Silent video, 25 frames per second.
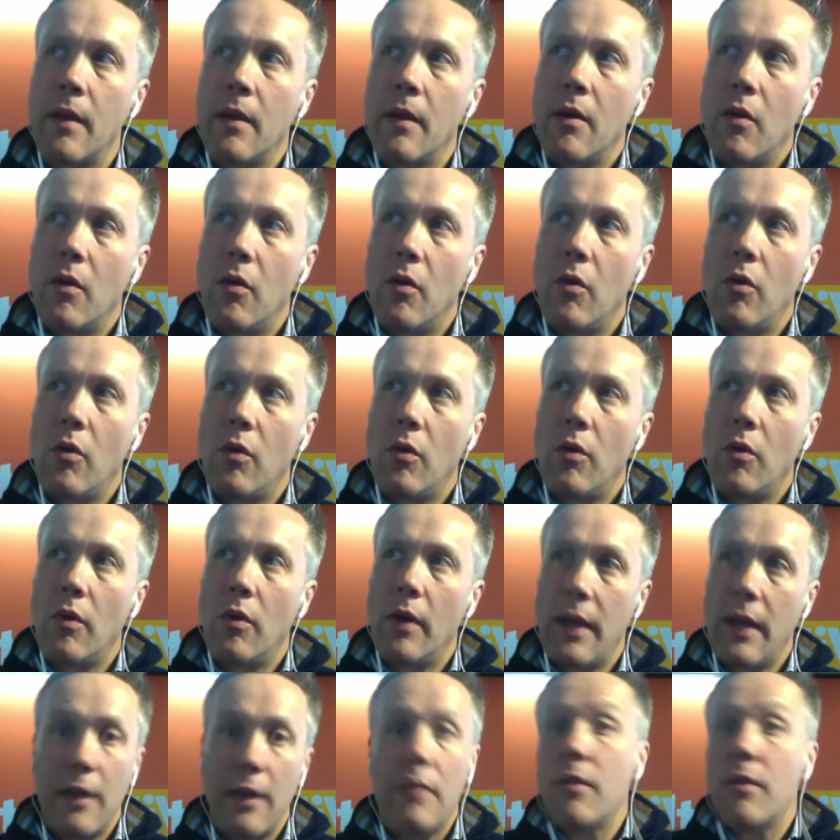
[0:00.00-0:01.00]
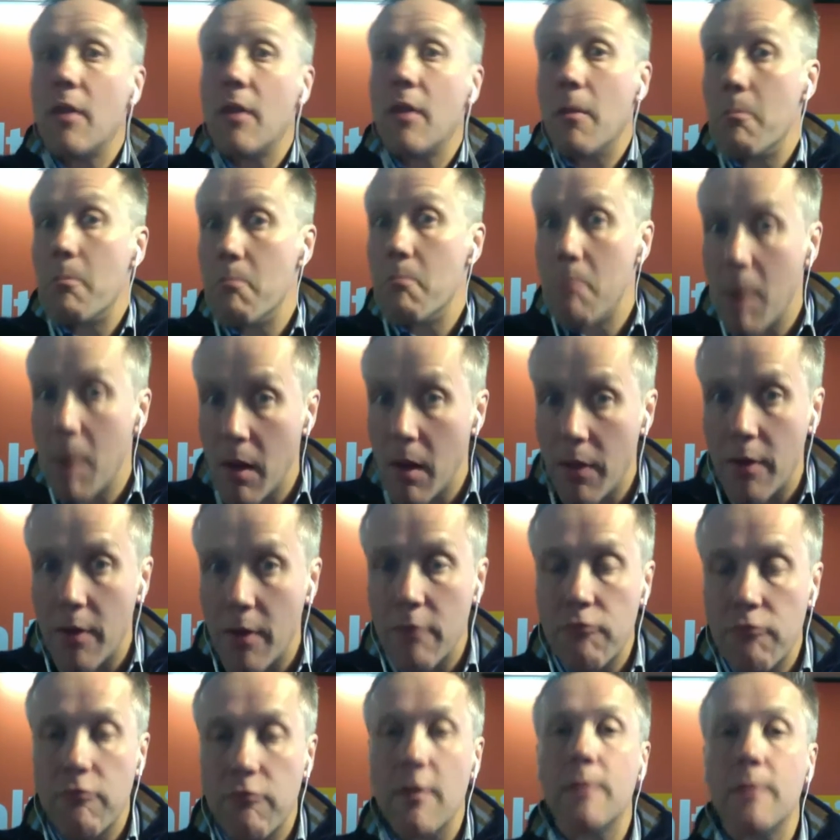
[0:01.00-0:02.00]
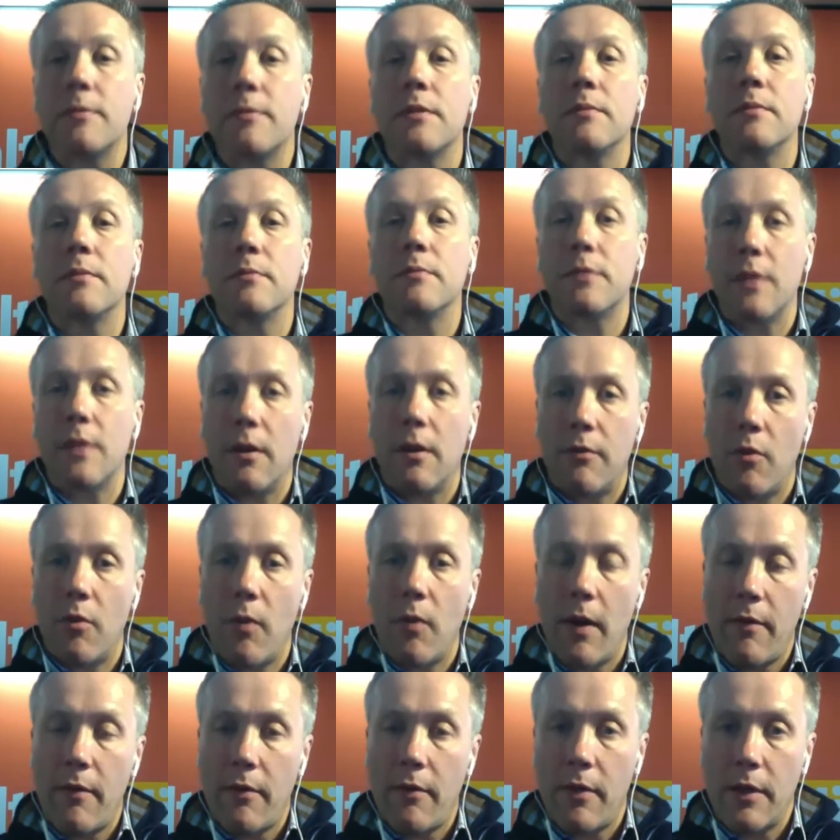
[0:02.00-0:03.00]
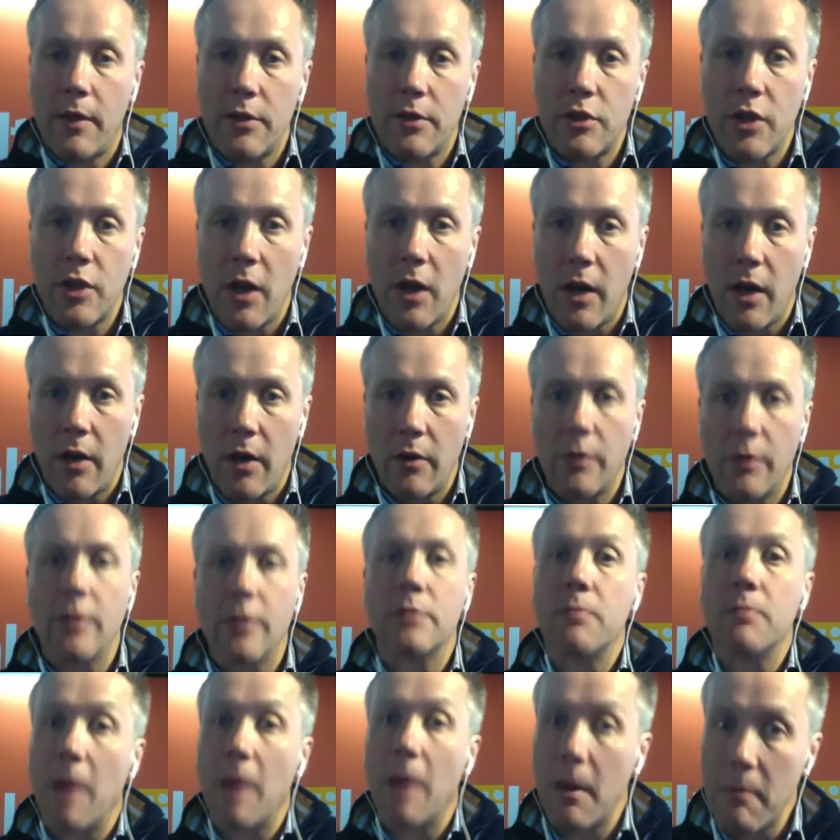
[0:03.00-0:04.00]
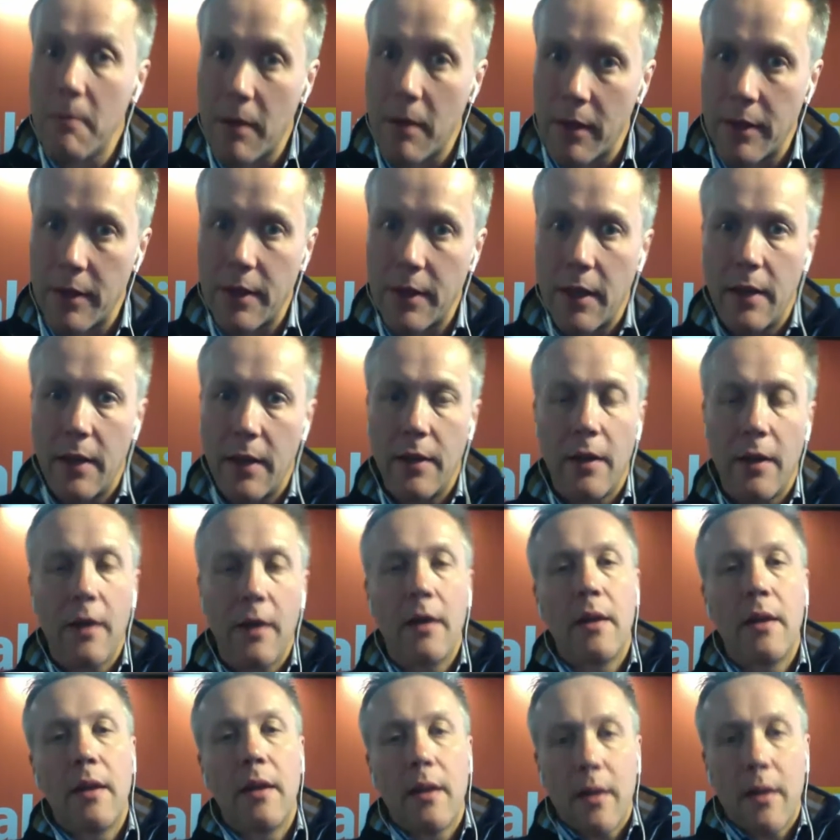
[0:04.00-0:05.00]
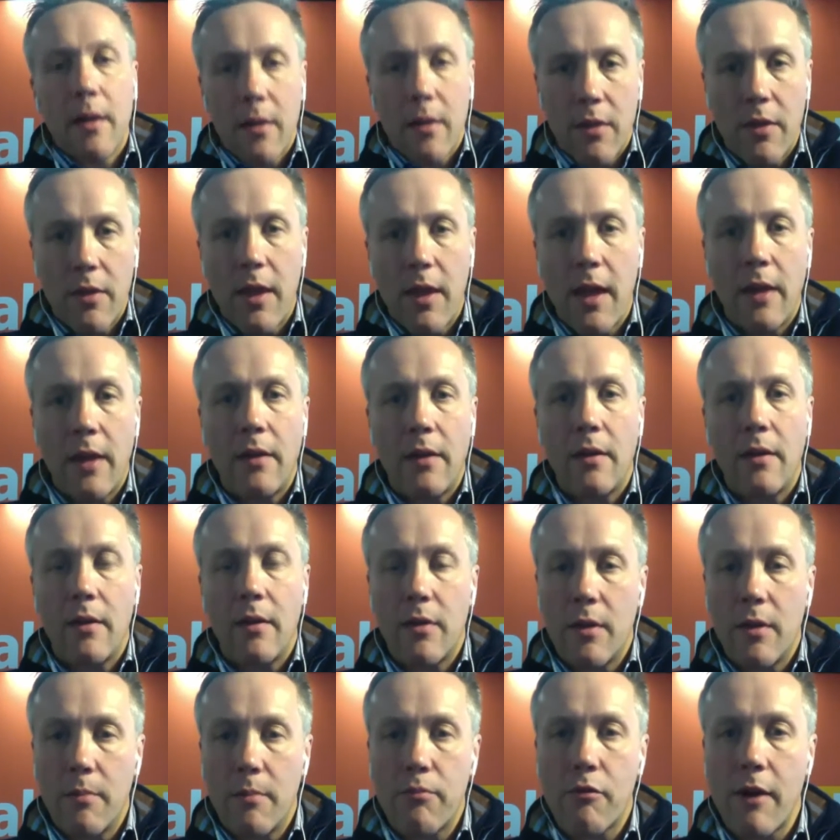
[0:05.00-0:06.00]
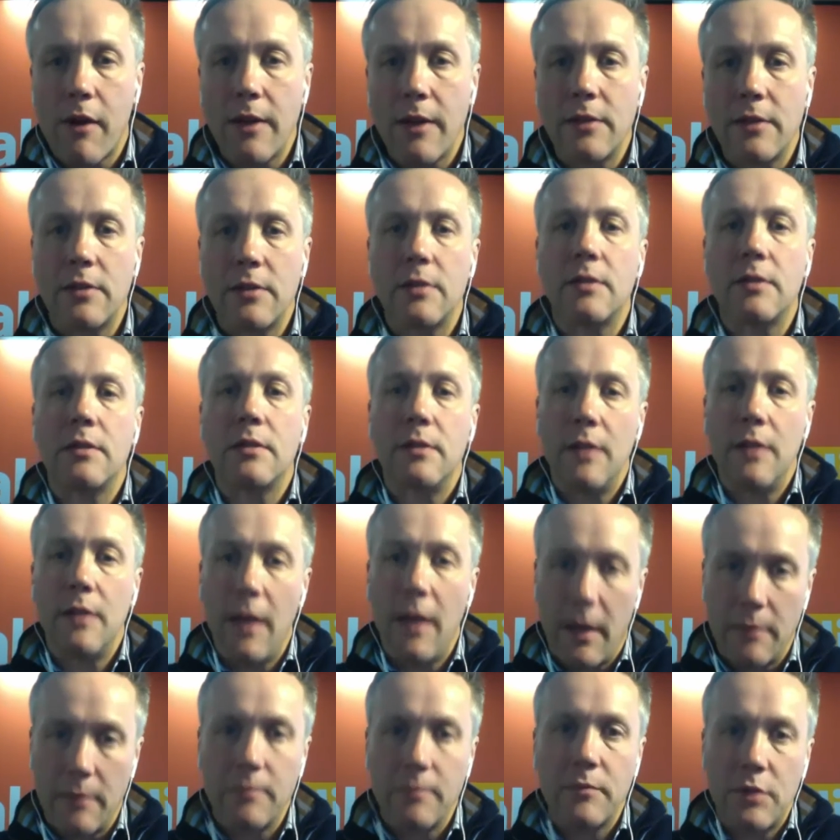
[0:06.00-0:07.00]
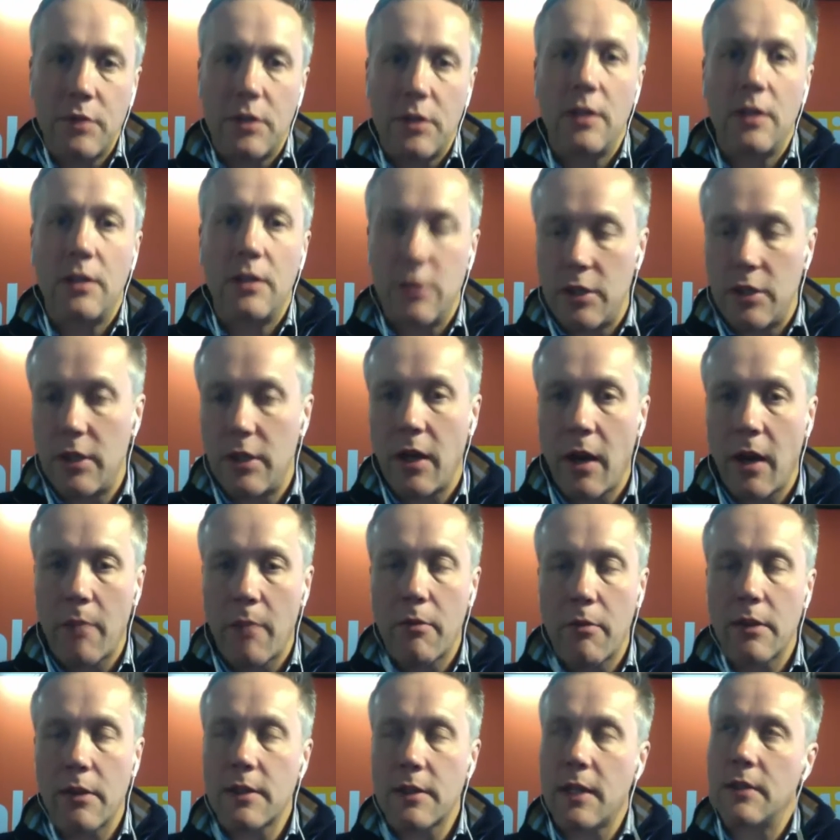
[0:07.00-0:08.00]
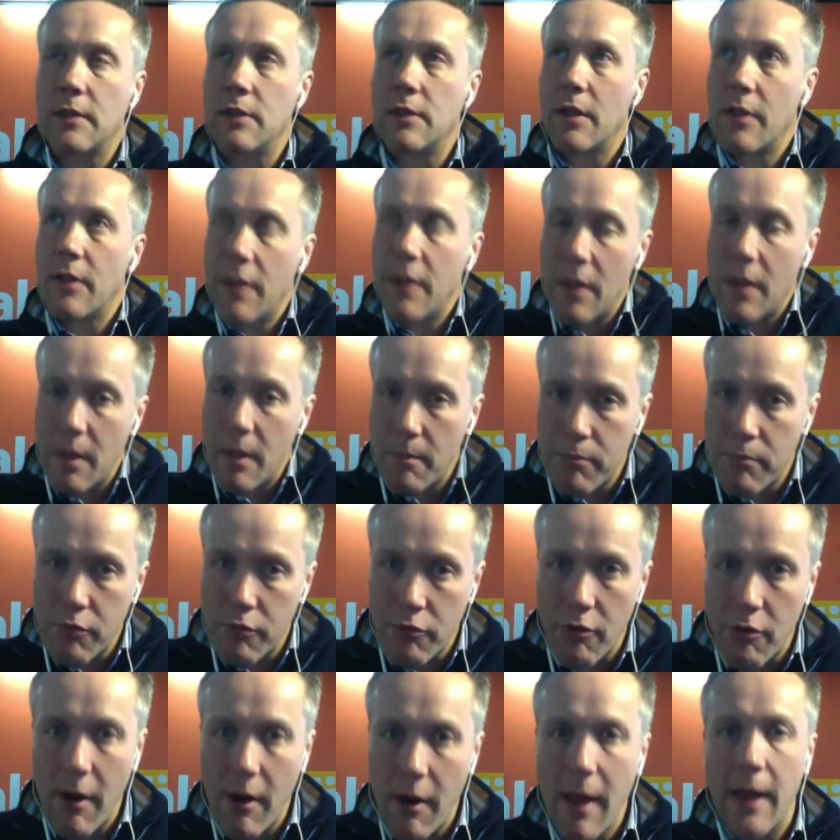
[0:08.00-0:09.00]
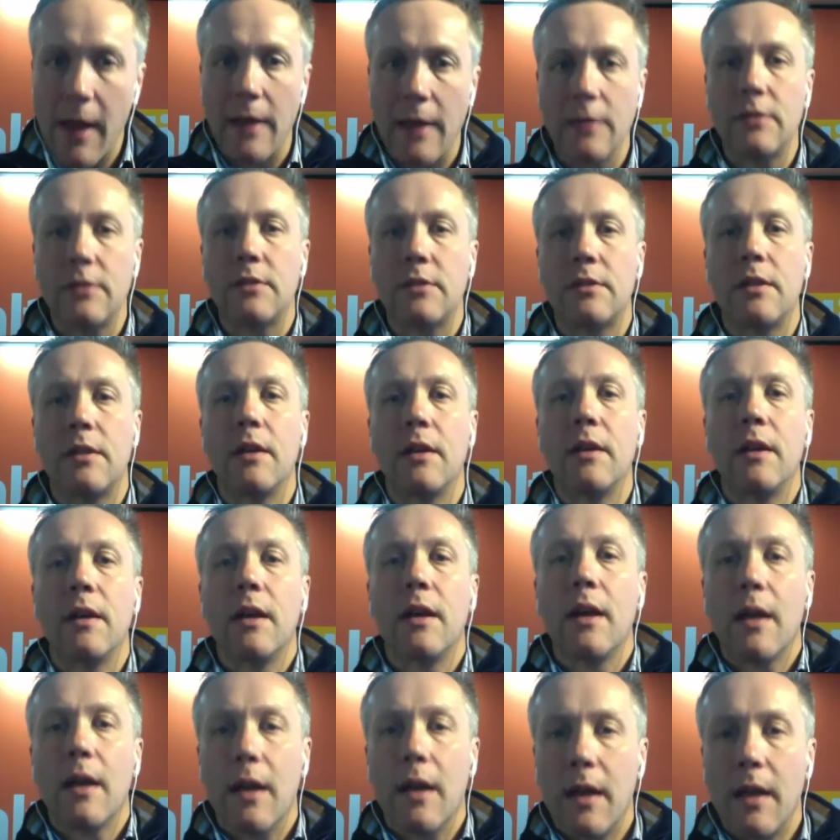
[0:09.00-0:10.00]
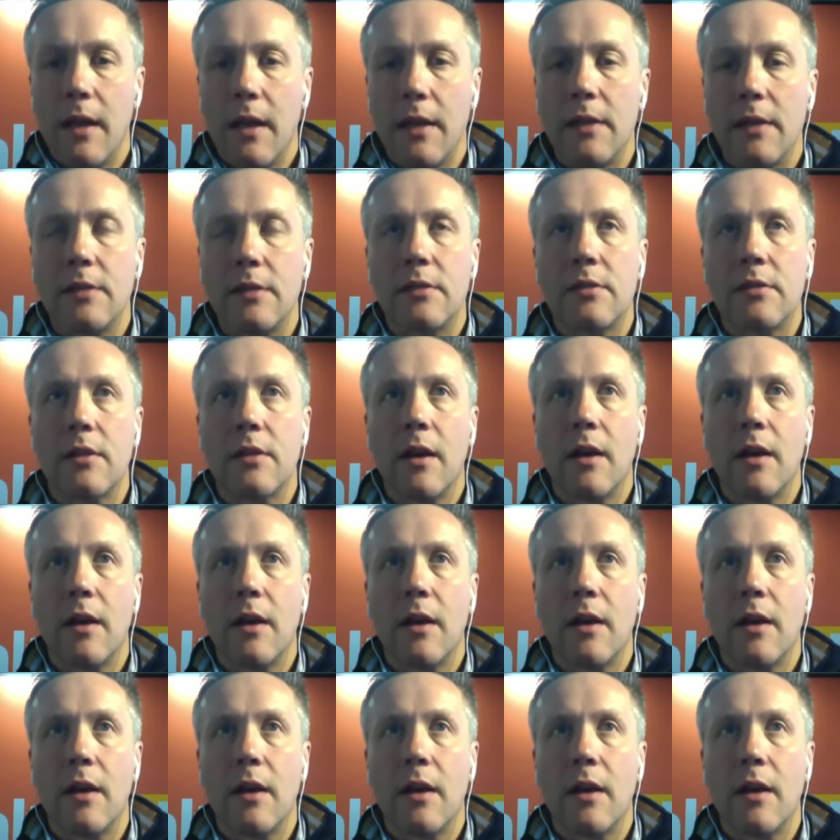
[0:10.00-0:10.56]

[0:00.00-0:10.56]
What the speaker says: or even the mother rips himself away from the child, as my mother did, then the breast, she died of breast cancer. Then the breast is